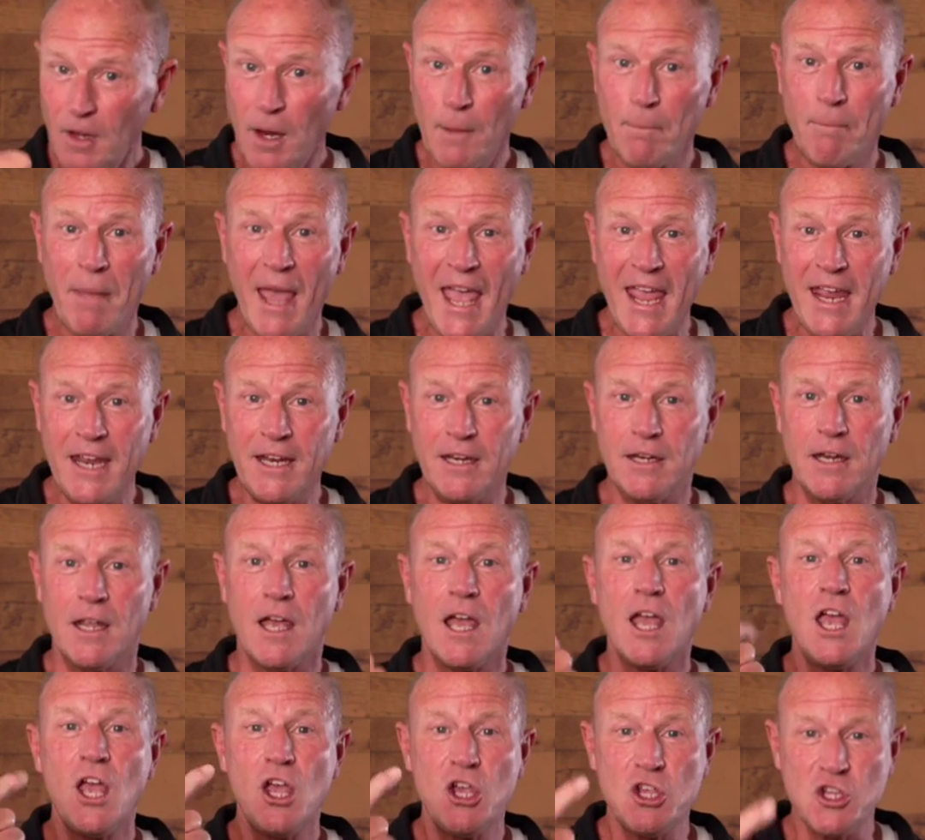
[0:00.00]
Pain,
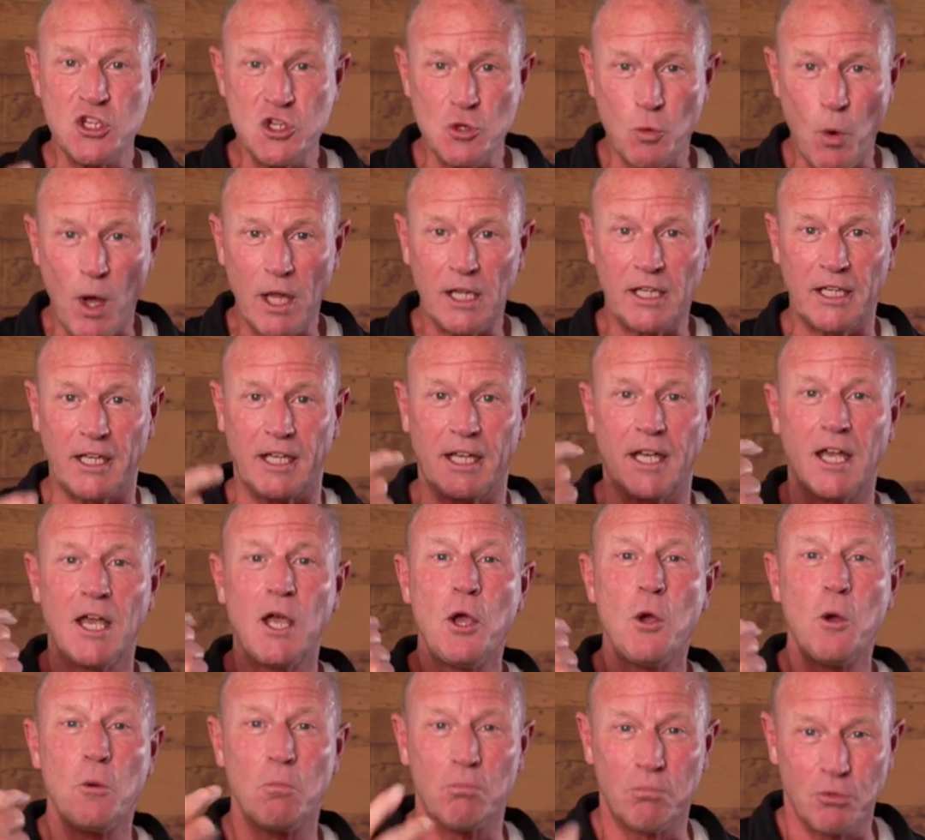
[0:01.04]
swelling,
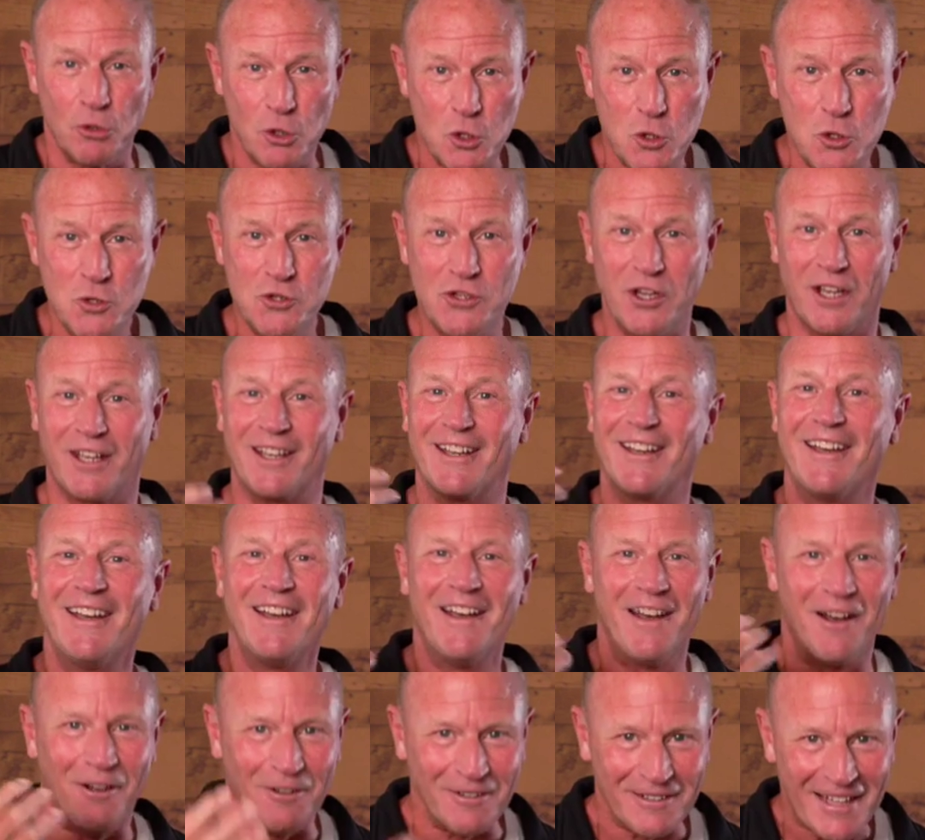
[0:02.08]
bruising,
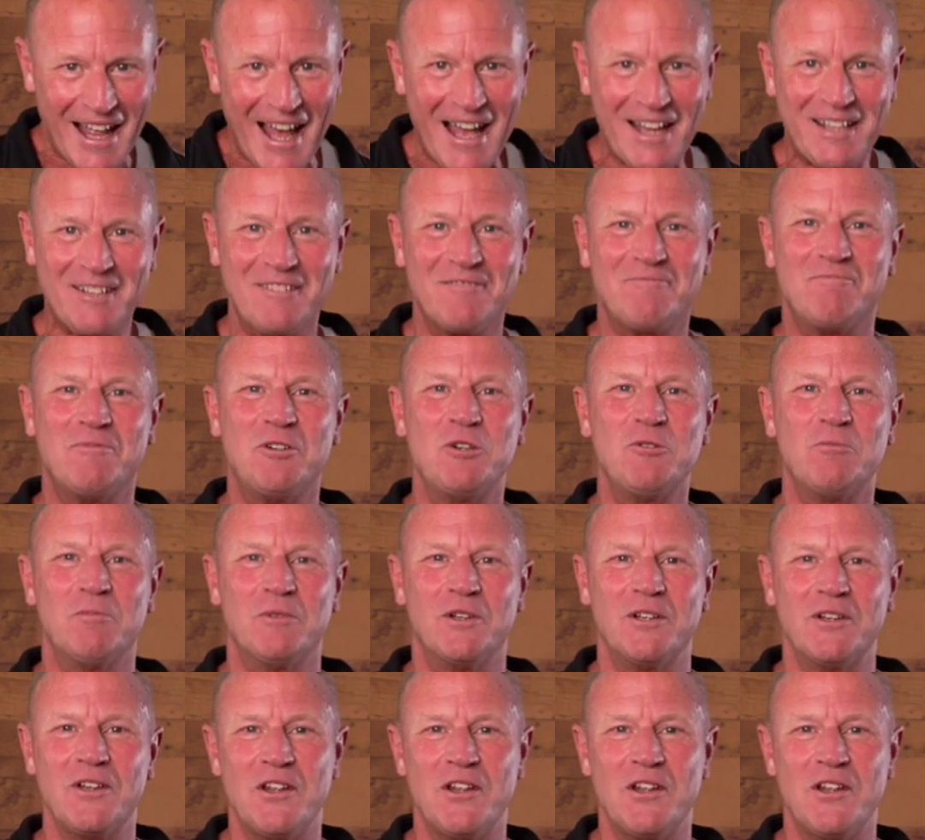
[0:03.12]
a lack of movement.